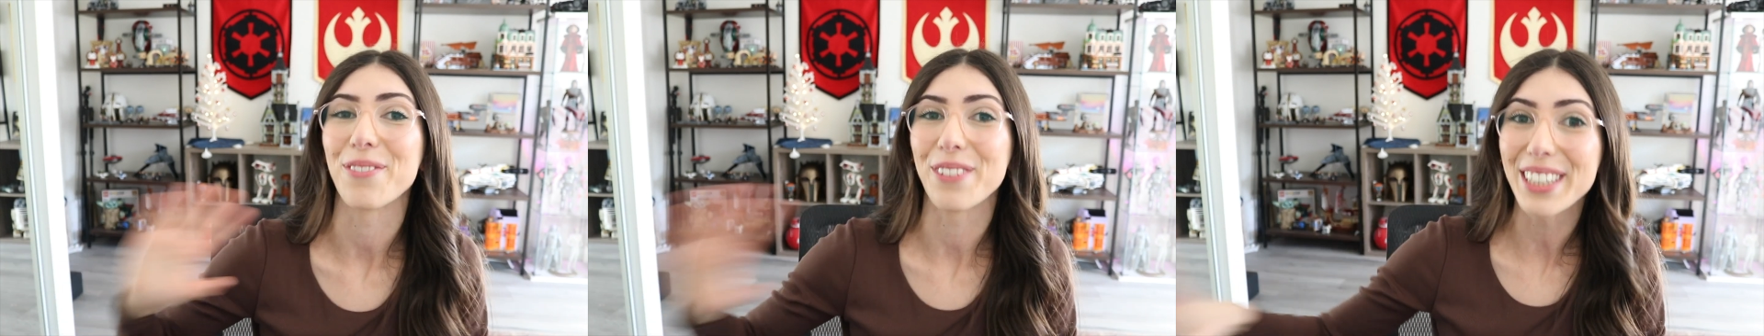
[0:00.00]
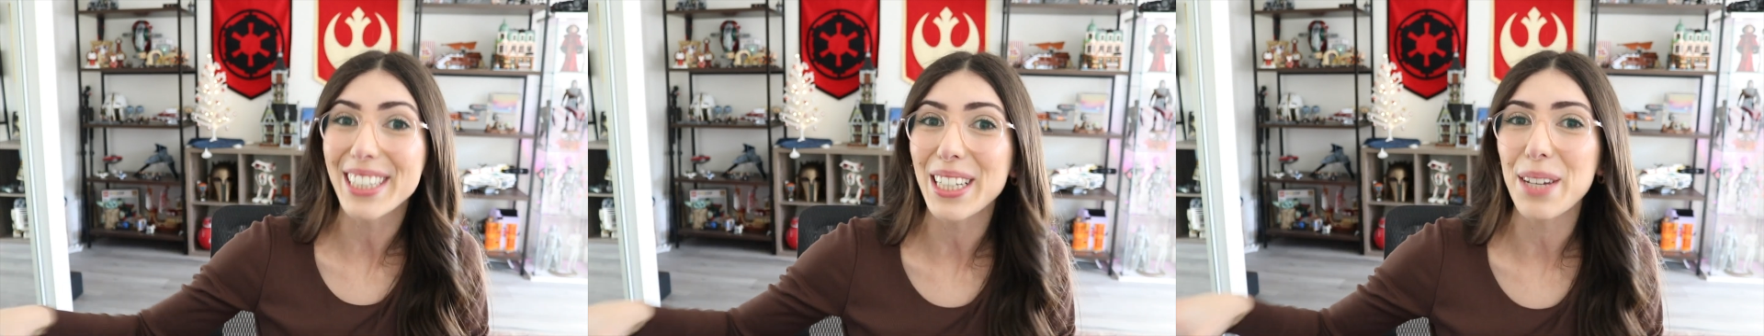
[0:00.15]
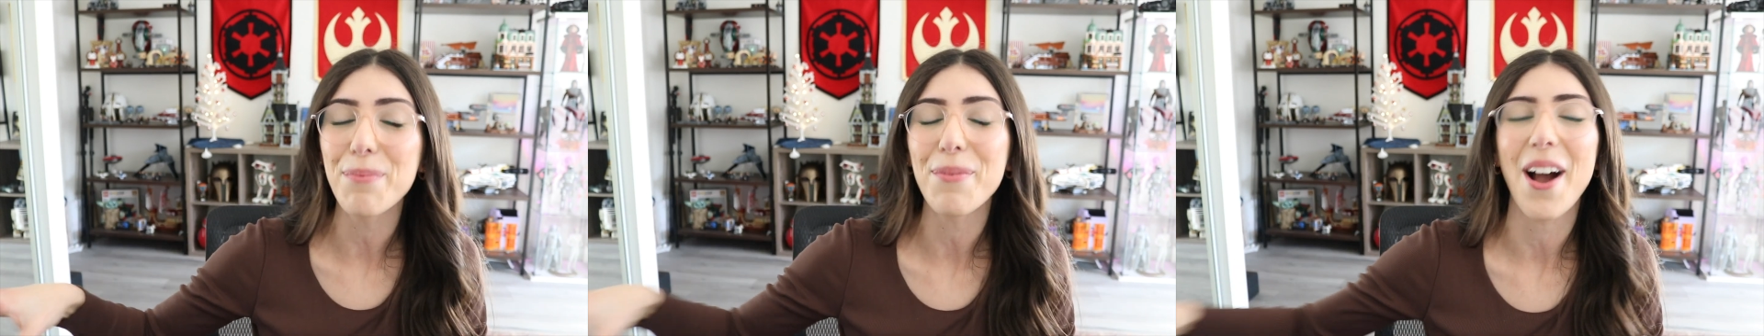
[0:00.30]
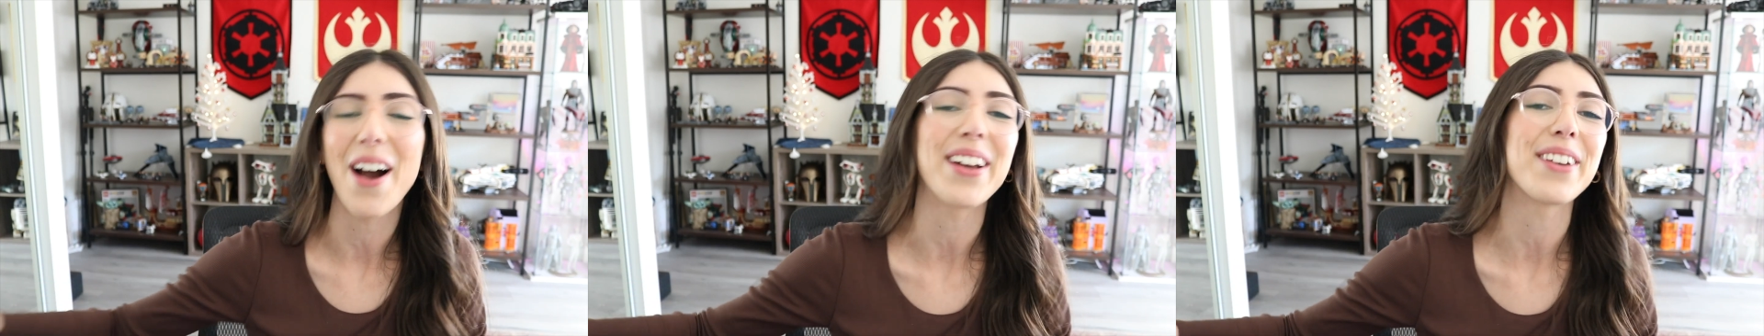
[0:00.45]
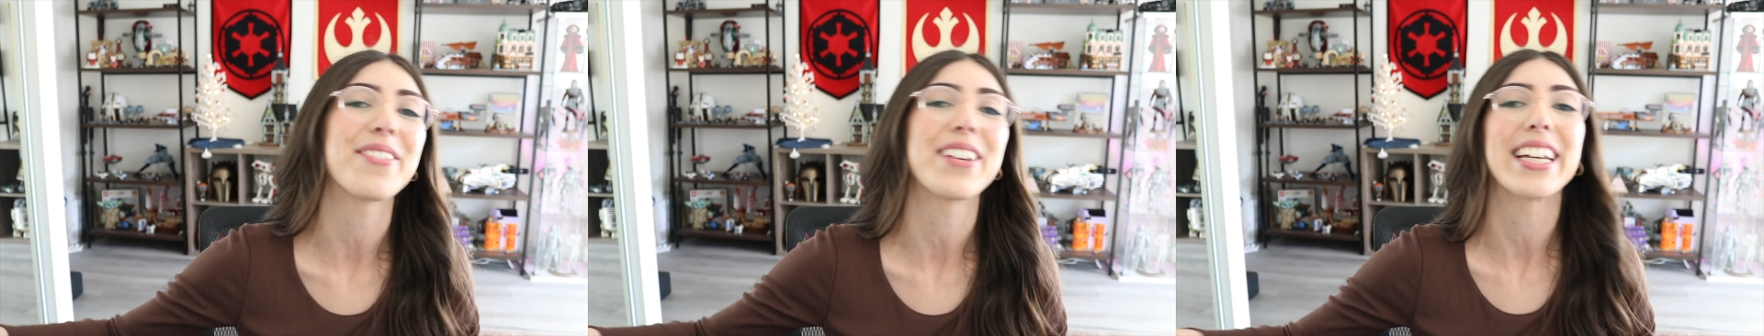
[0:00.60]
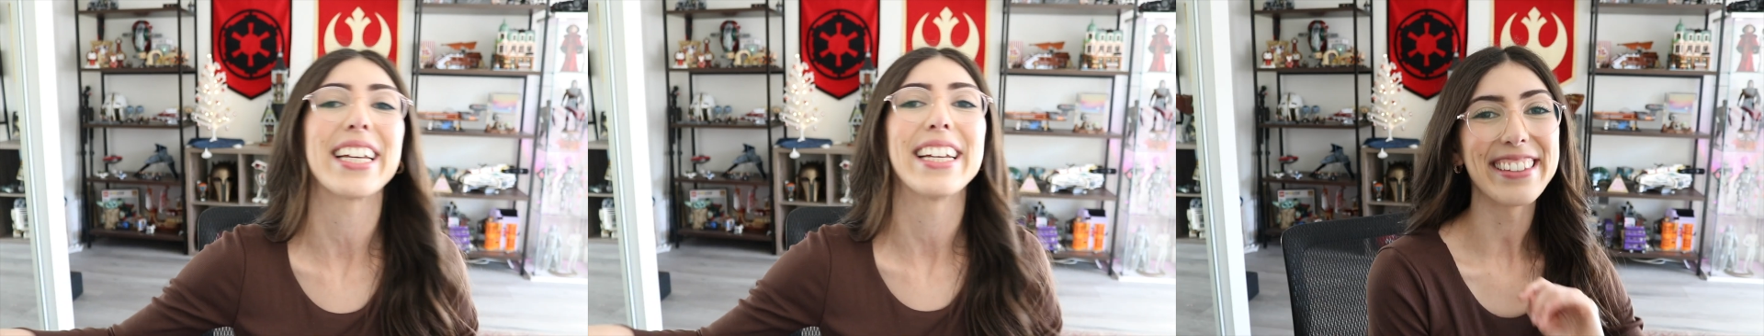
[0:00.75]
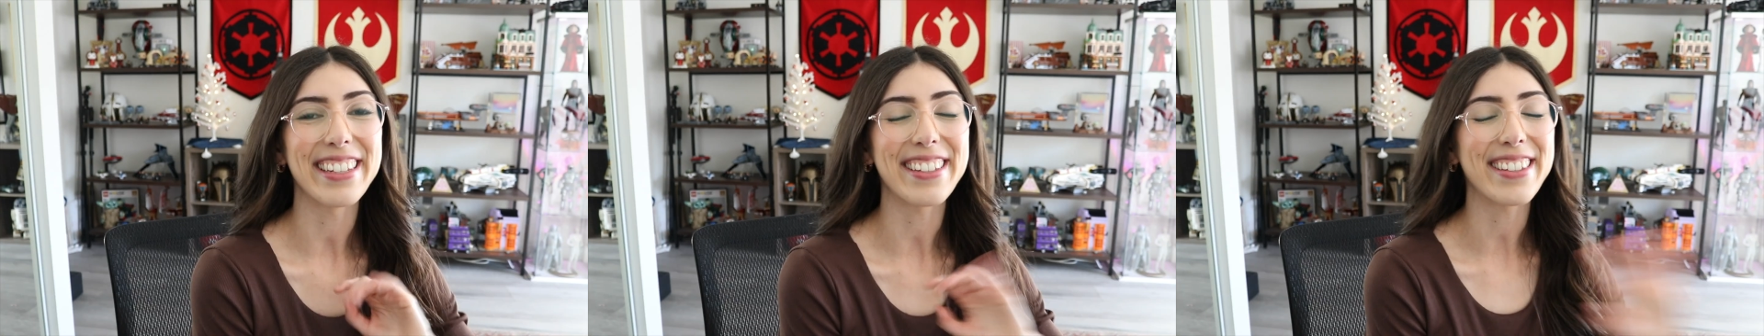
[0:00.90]
really proud of
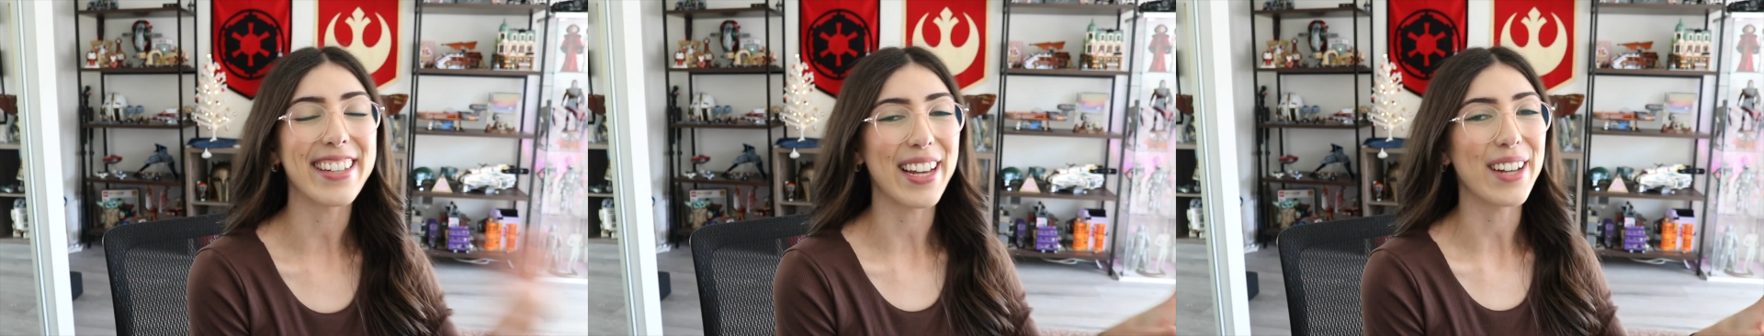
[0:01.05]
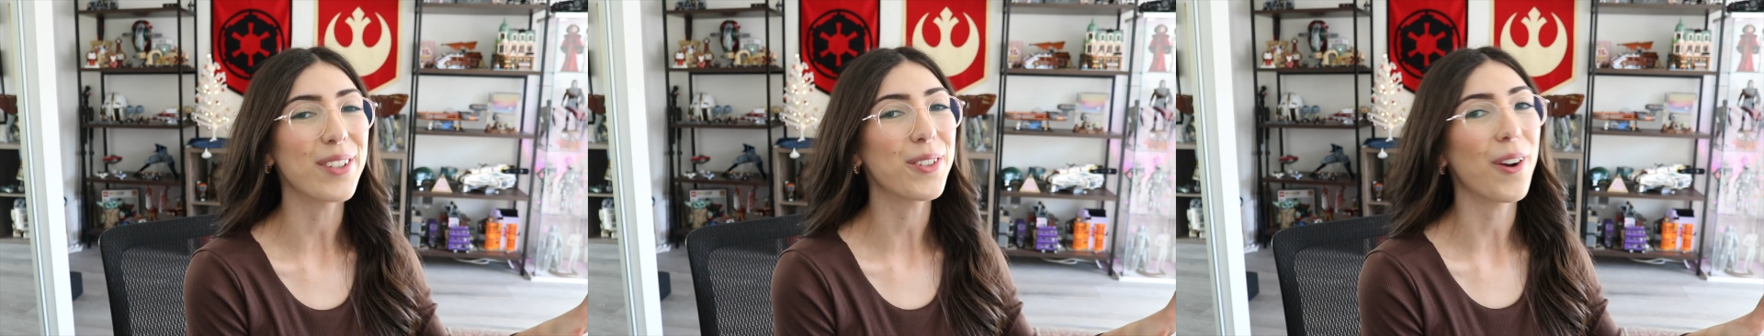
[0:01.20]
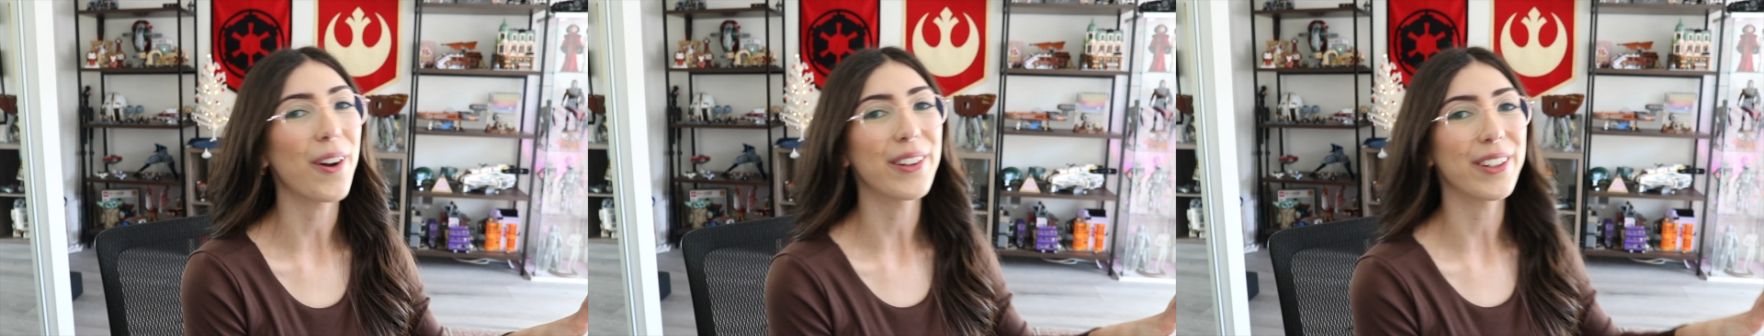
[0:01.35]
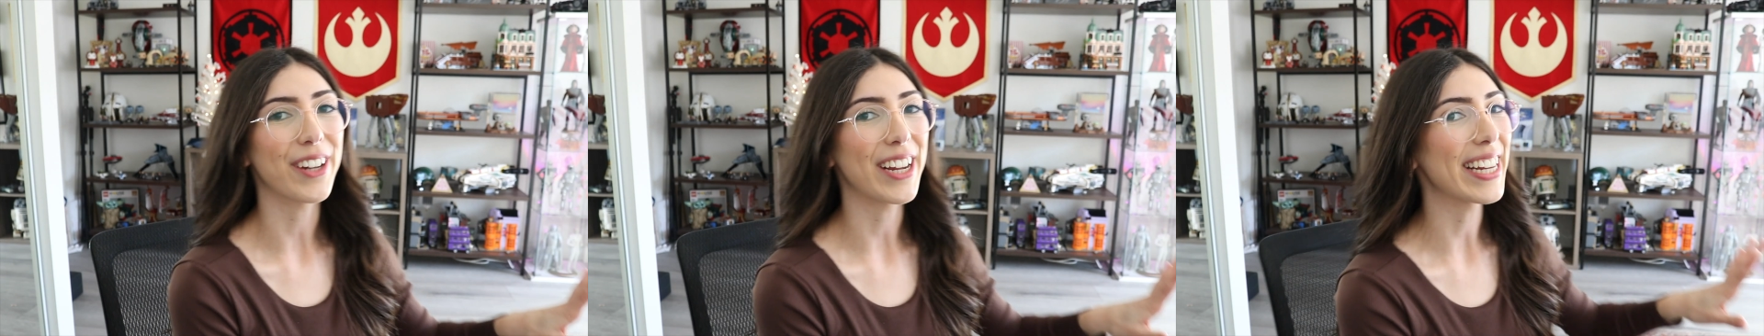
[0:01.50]
it. The SANDCRAWLER